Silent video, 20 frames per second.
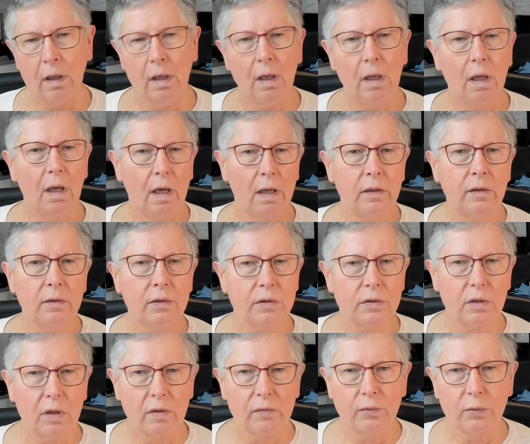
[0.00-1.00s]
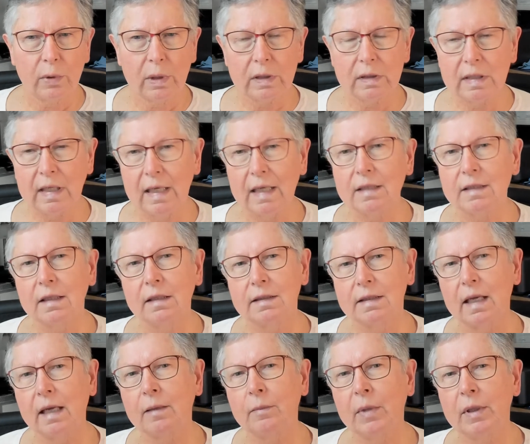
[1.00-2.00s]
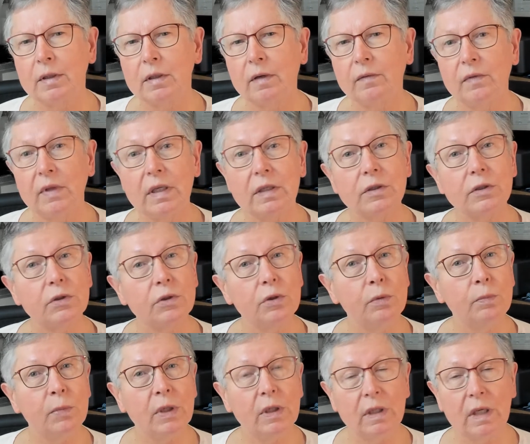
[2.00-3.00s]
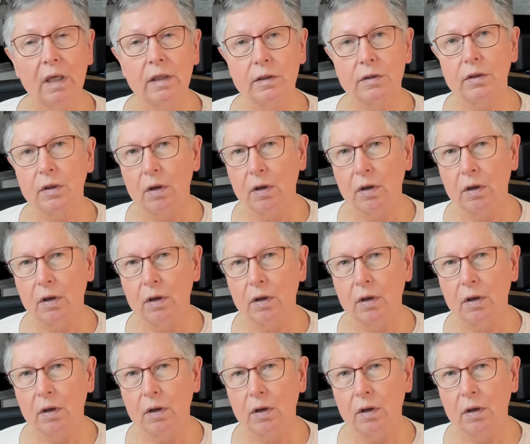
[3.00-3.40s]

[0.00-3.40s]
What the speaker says: Other software takes a segment of this soup to nuts